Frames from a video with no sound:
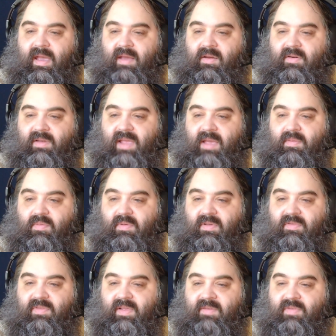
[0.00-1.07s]
and are
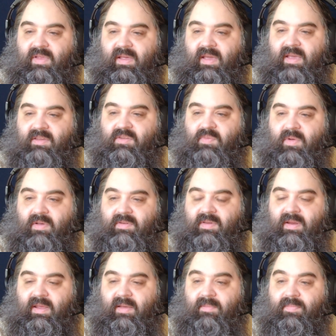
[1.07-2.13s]
capable of leveling a small
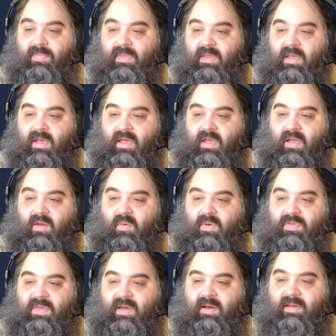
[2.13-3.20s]
city.
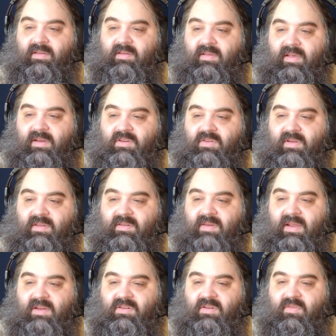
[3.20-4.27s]
What the isolationist
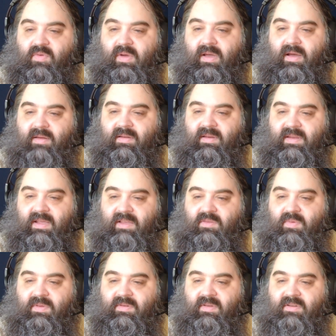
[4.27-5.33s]
nation of Wakanda
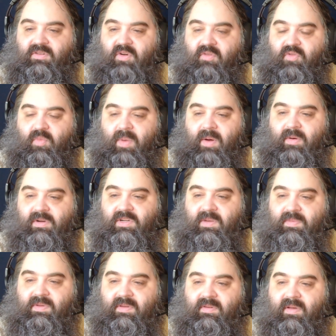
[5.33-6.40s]
needs with such overpowered
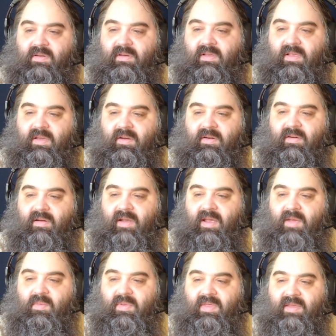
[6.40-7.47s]
ships is unclear,
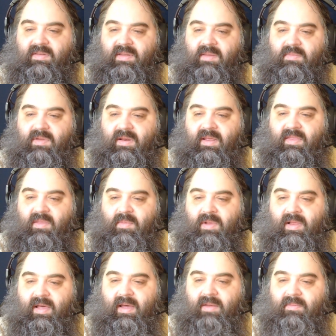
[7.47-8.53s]
but they seem to need them
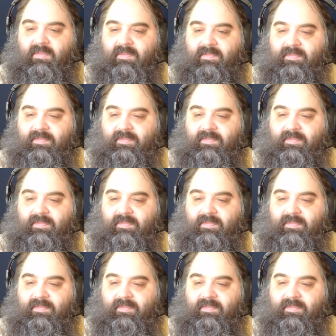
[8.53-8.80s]
a lot.